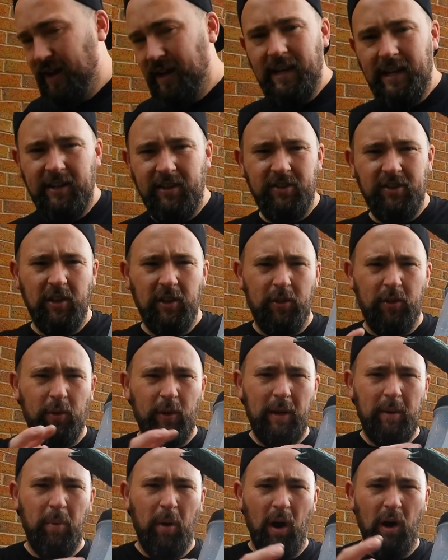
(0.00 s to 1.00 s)
it is the
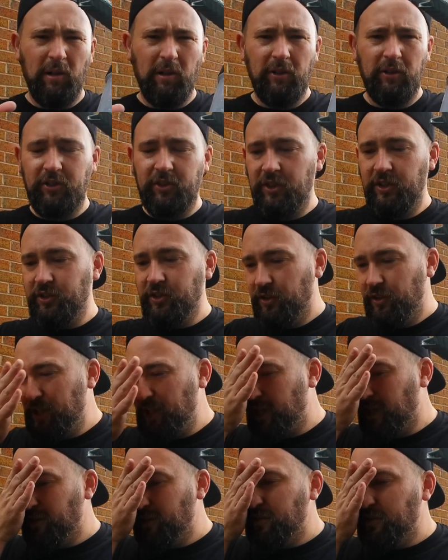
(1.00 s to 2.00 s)
3 bottles, so you
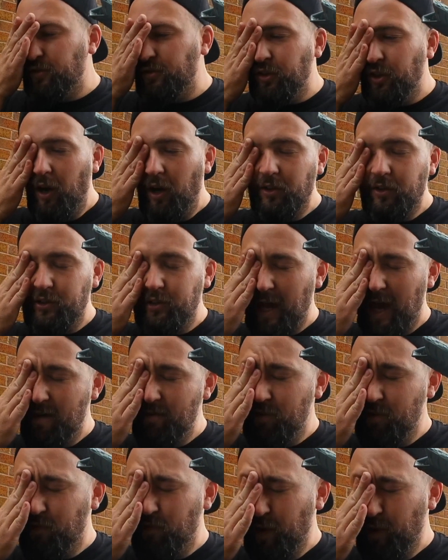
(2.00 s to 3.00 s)
can sort of set
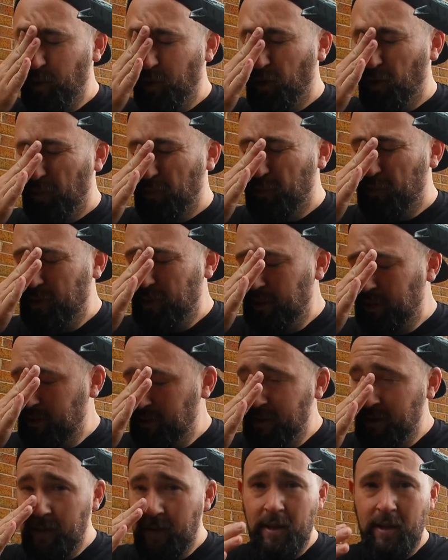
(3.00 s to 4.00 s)
everything up
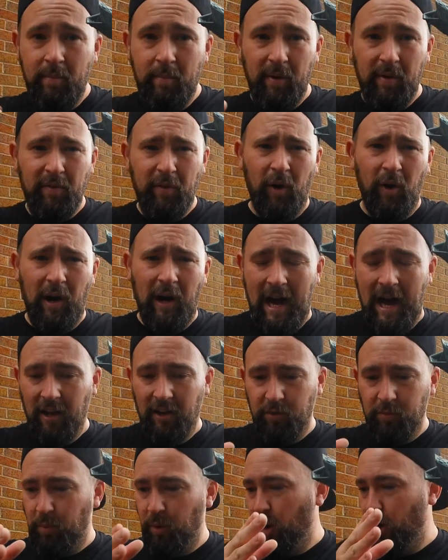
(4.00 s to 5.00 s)

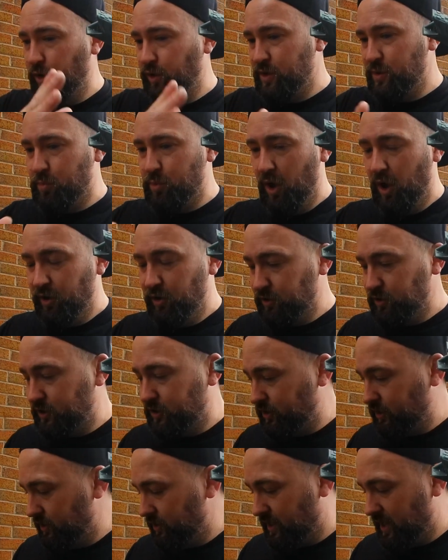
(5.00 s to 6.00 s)
beforehand, put all your
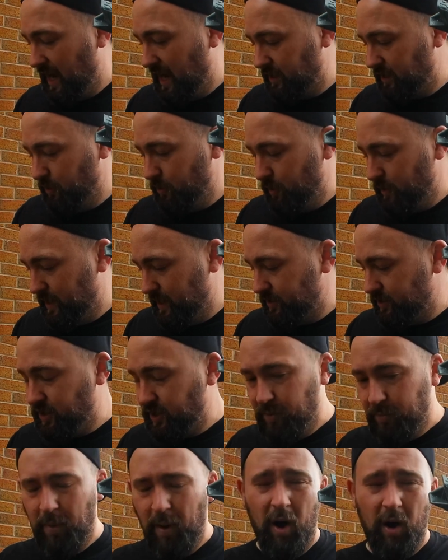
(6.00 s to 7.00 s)
products diluted into
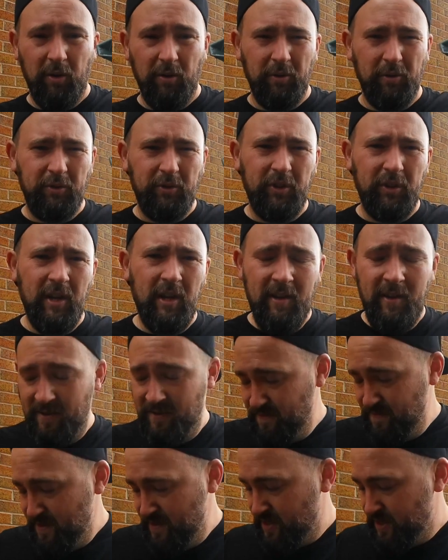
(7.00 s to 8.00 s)
the bottles.
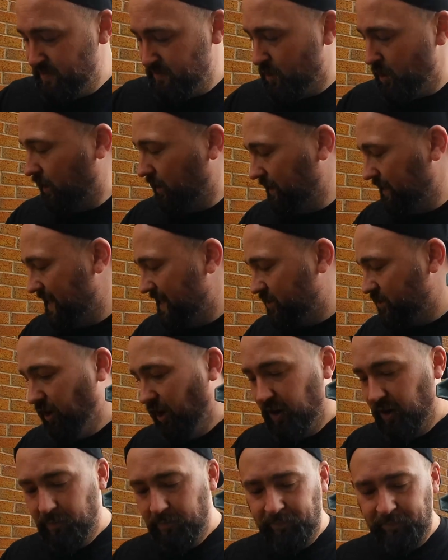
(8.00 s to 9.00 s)
They've got lids
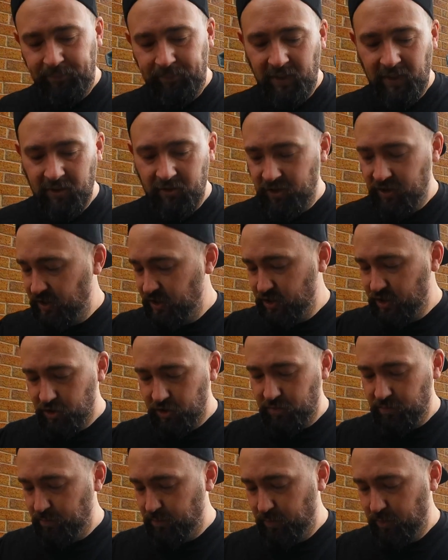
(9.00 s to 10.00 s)
on them, so you can
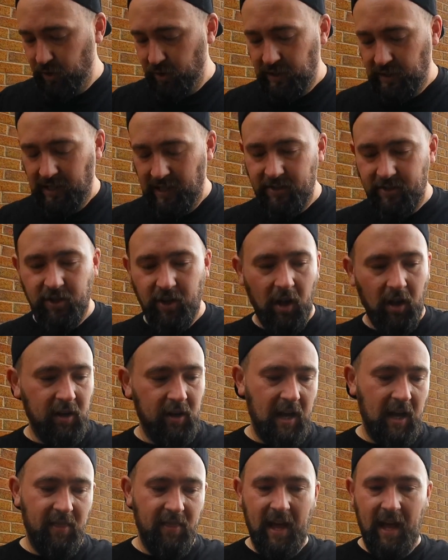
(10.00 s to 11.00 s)
just put the lids on,
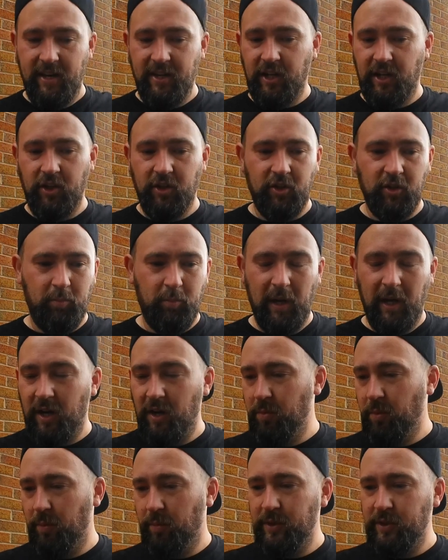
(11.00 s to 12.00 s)
and then you can just pick
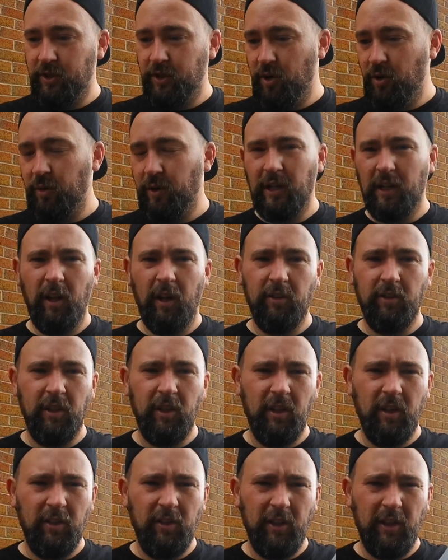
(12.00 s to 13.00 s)
them up as you're going along
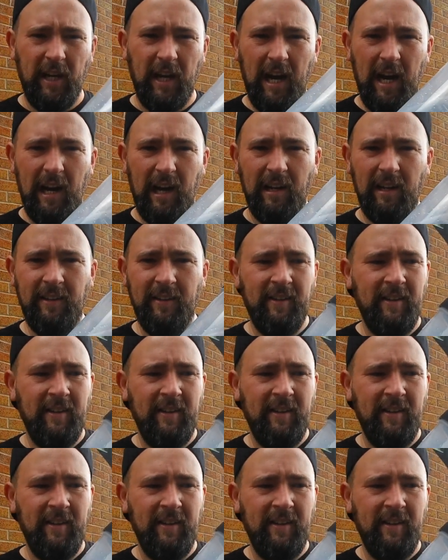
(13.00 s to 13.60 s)
the car